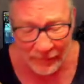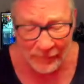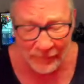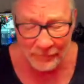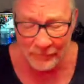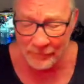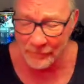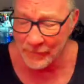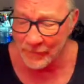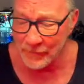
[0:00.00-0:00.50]

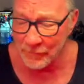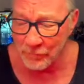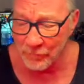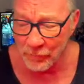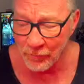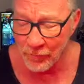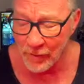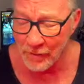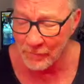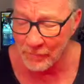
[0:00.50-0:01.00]
We could
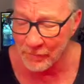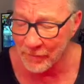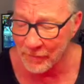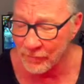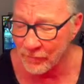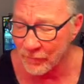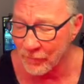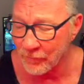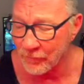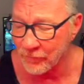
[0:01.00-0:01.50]
probably
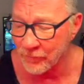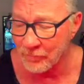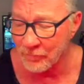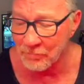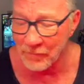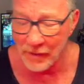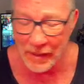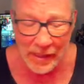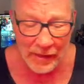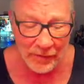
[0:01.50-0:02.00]
throw some
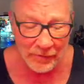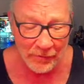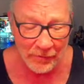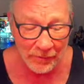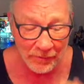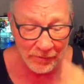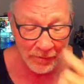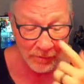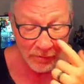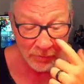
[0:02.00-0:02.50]
black on
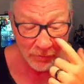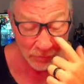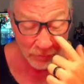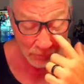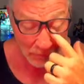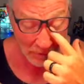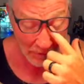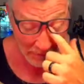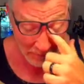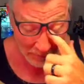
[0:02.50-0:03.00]
there as
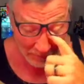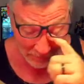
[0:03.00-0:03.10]
well.